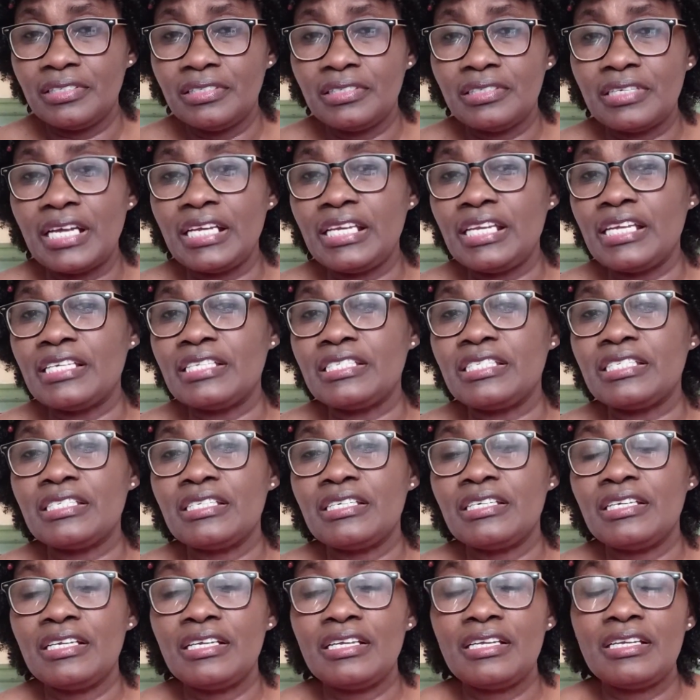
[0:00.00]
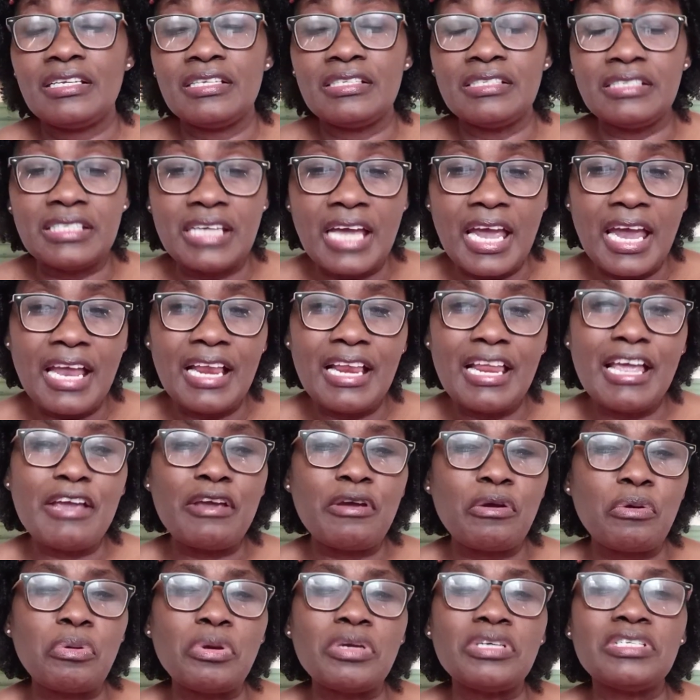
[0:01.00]
that is Daily
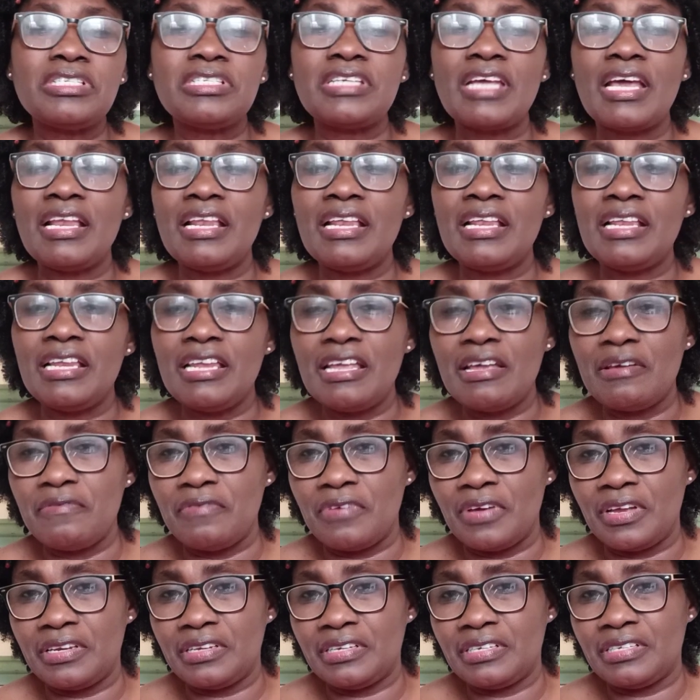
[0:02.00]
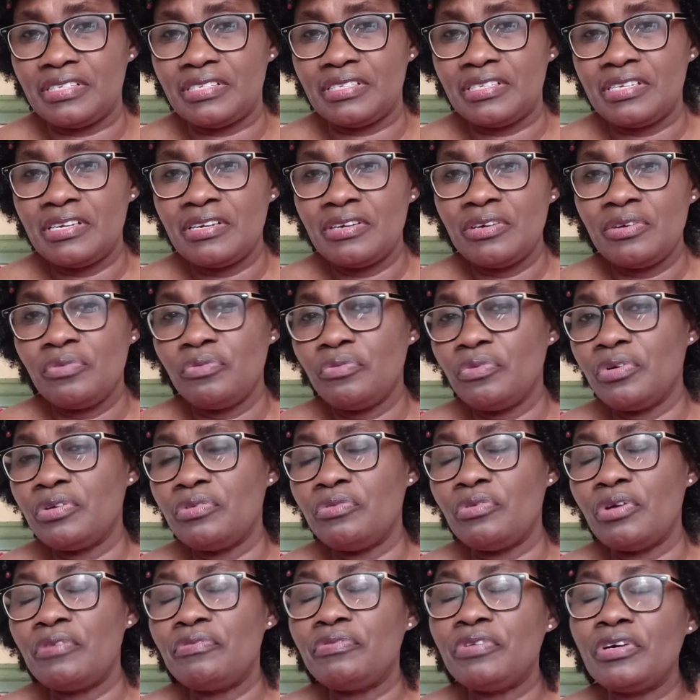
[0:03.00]
Christian Living
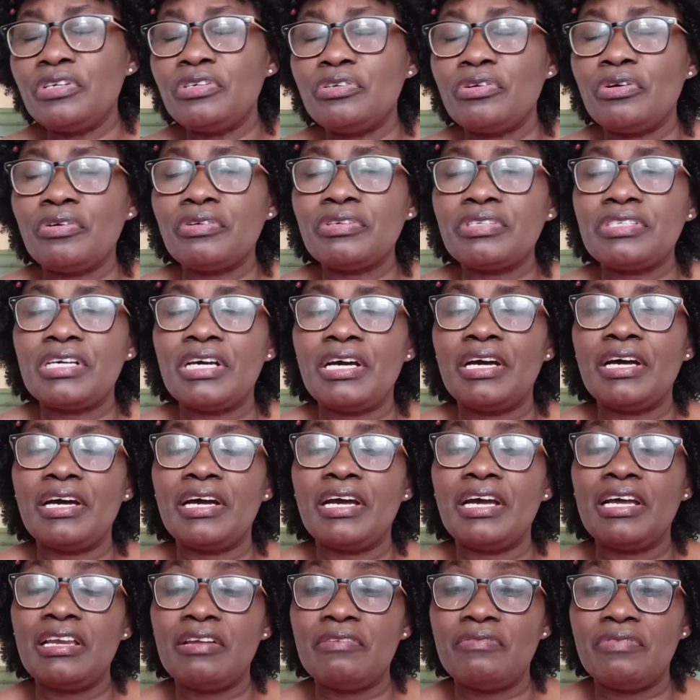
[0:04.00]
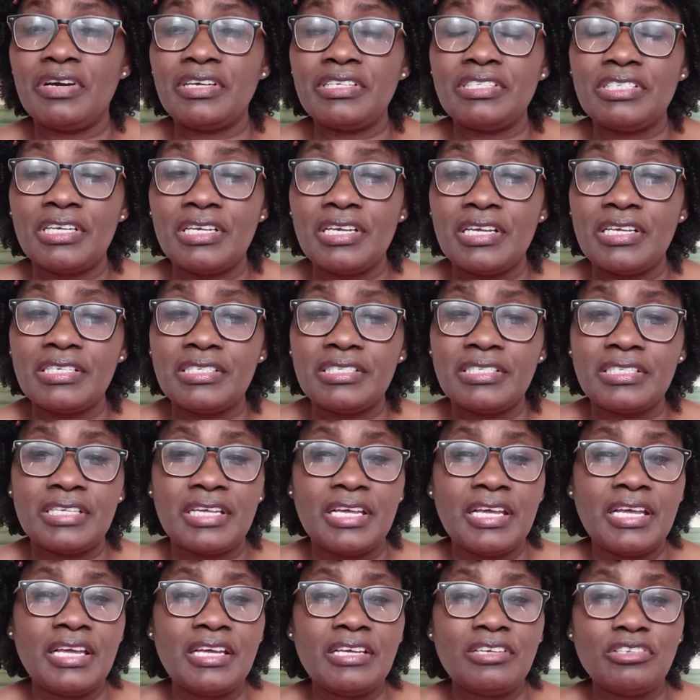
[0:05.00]
with Reverend Dr. and Evangelist
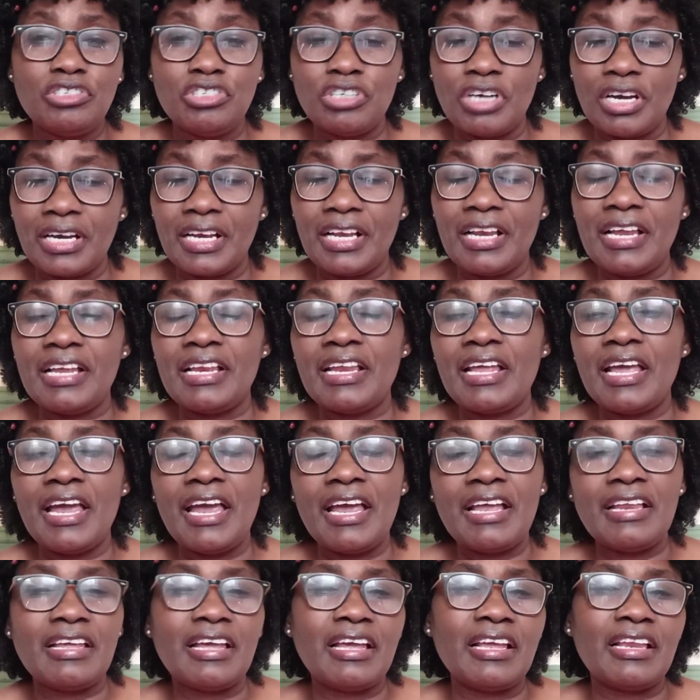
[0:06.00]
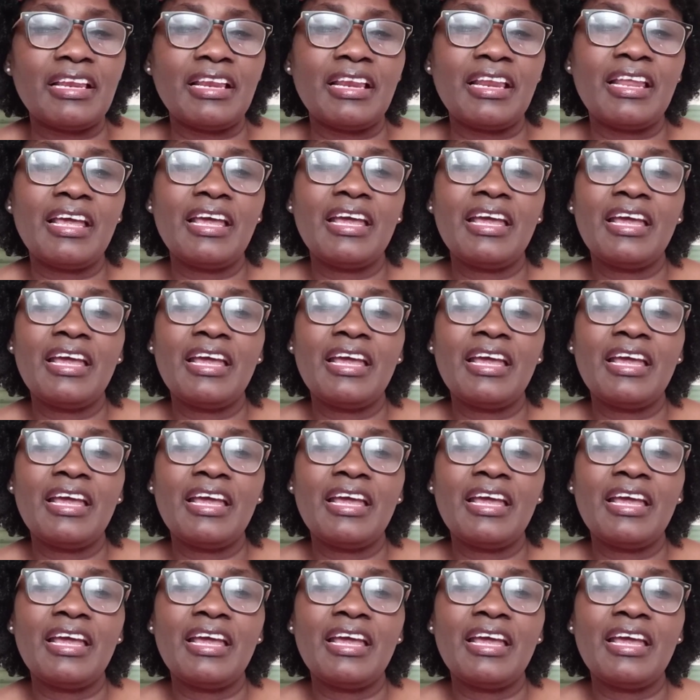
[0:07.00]
Jacqueline Enin.